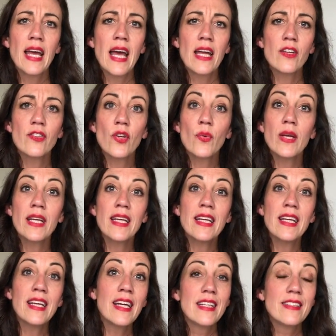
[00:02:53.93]
And so
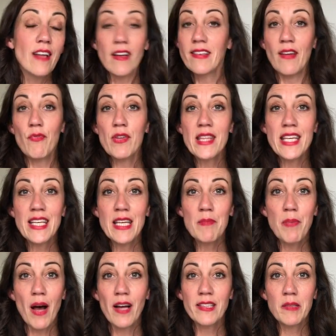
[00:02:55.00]
he does everything he
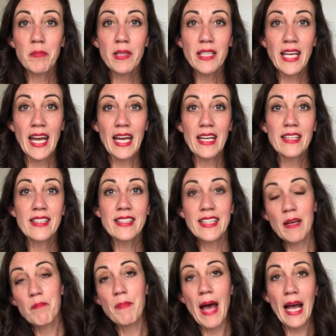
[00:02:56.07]
possibly can to
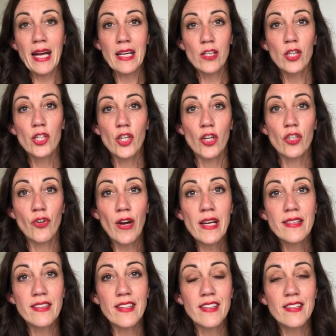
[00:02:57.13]
get back into the good
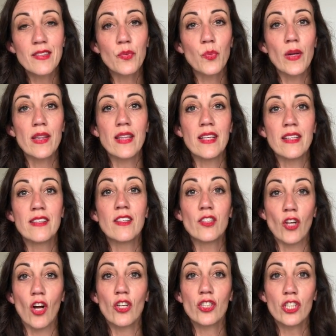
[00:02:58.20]
graces with his
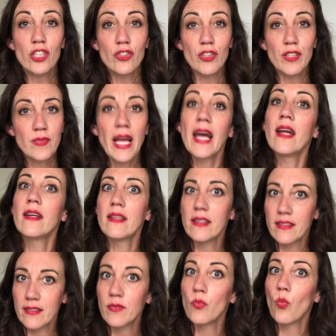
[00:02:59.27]
adult children and
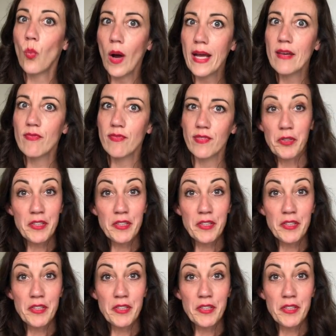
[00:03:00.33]
his wife.